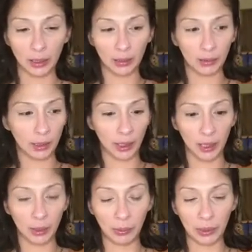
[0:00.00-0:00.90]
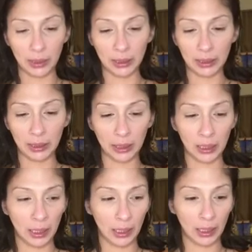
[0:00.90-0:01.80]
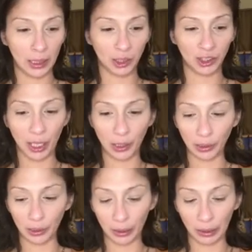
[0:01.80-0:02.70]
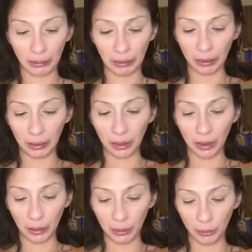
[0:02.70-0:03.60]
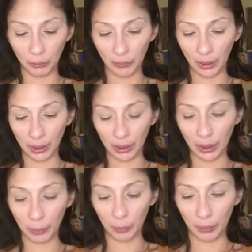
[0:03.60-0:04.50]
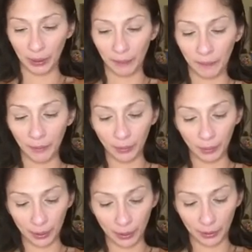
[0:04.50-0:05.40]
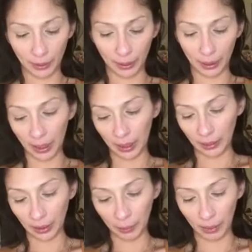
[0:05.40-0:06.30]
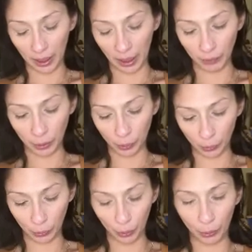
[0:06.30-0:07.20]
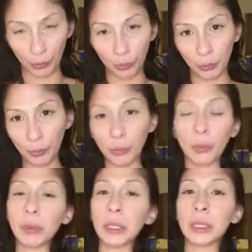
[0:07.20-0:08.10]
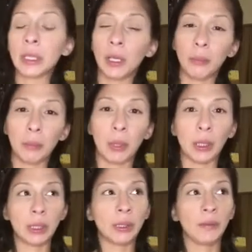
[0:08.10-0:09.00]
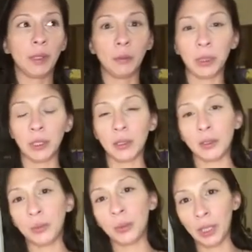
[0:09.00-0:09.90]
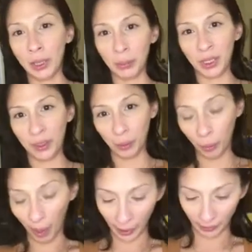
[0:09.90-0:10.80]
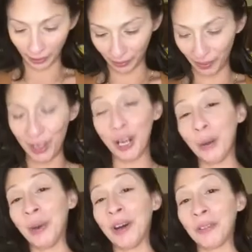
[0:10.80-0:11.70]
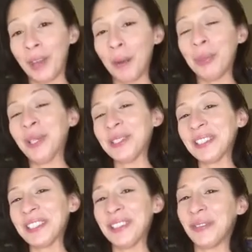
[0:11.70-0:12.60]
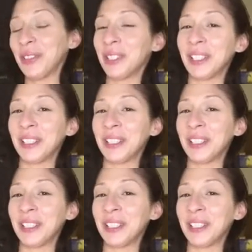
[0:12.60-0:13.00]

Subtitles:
time-wise, energetically. Like, you've done it, but I feel also they may have shown you some parts of them, because you would not be inquiring about that person if you didn't